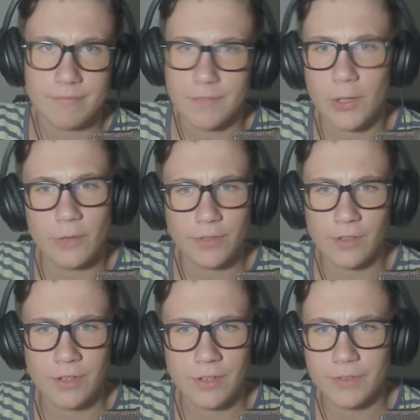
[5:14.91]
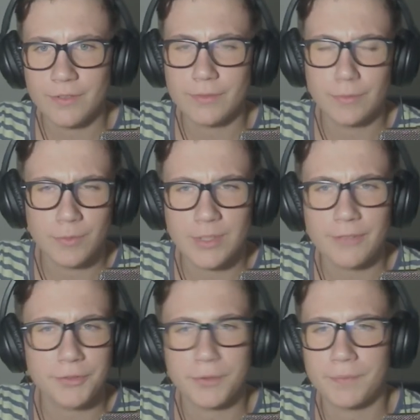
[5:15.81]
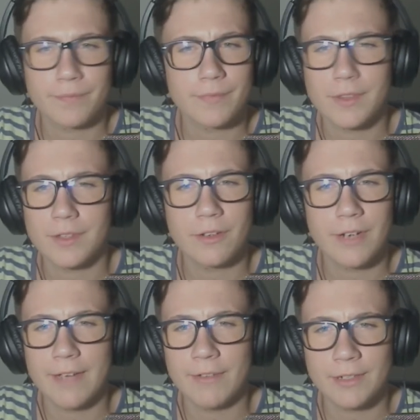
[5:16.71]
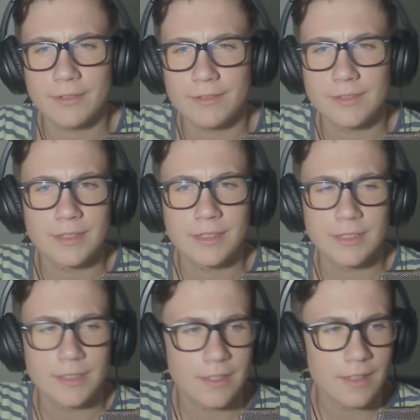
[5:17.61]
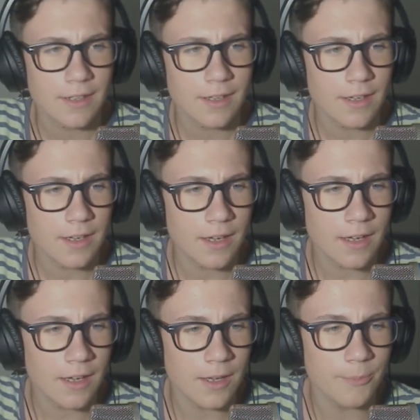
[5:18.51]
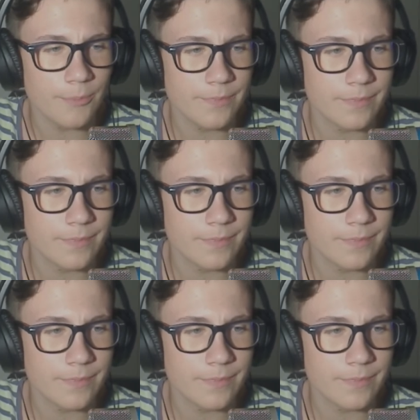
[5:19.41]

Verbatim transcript: afternoon, whatever you're having. Um,